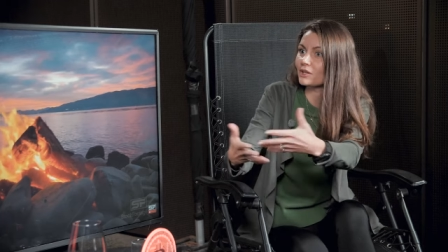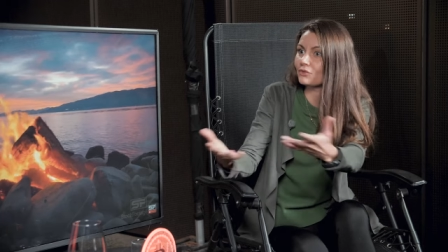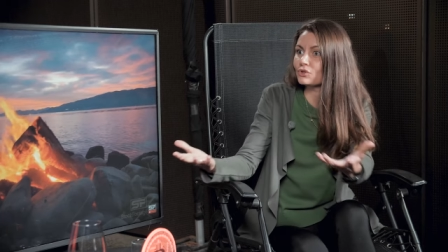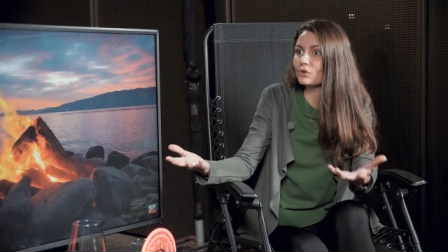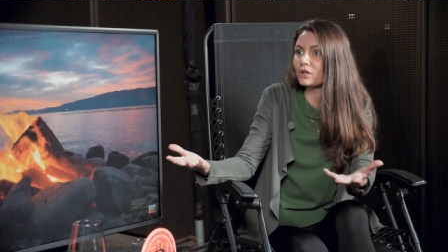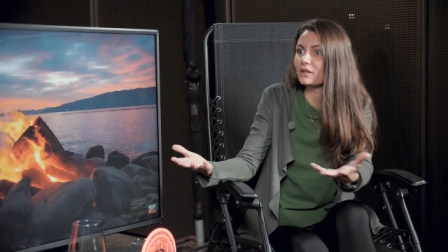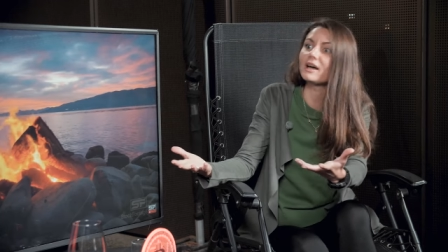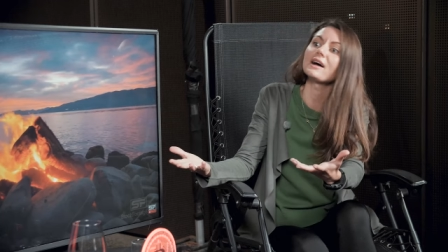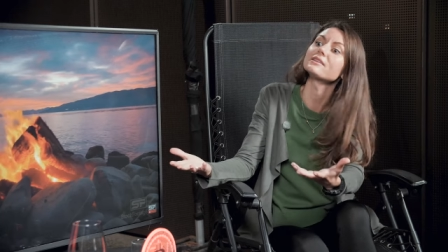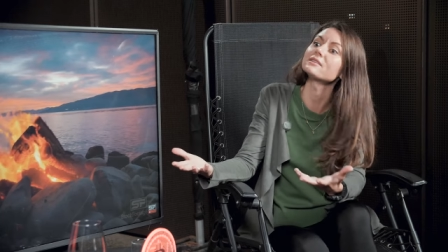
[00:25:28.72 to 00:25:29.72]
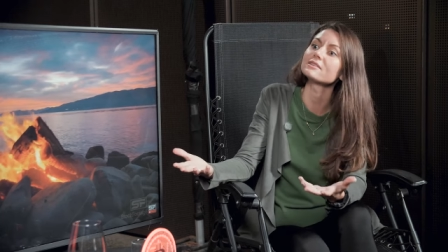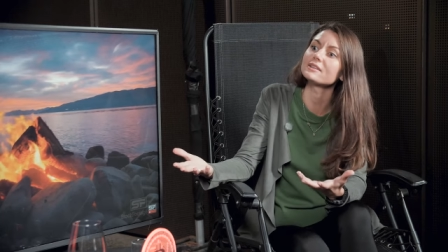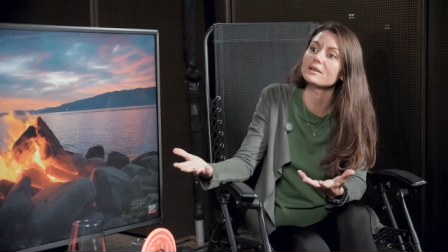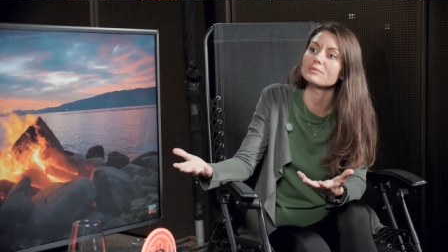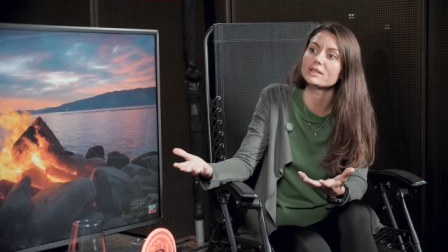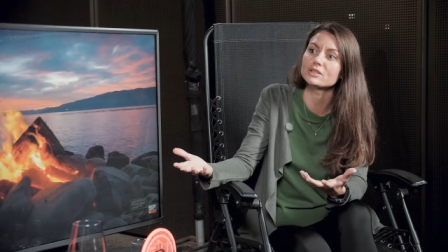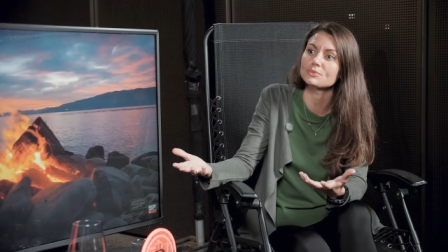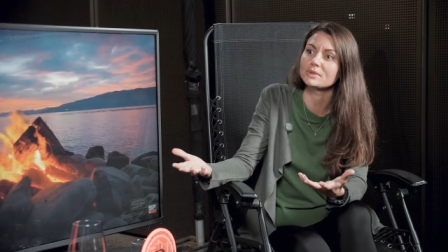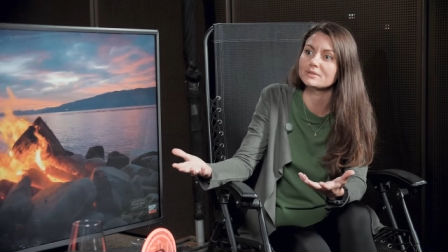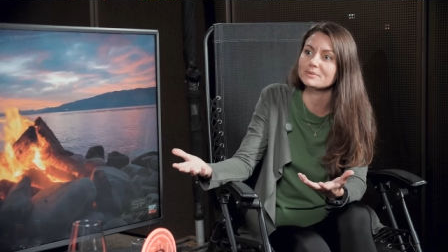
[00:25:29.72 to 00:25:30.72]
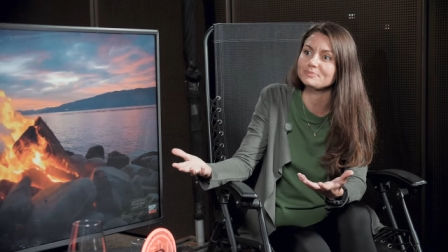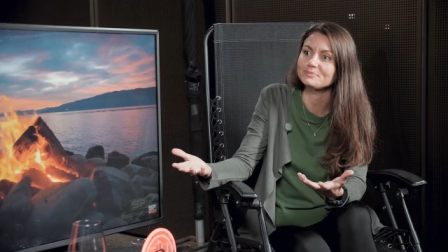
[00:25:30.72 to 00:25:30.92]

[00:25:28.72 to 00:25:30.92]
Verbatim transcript: of solely that, land management.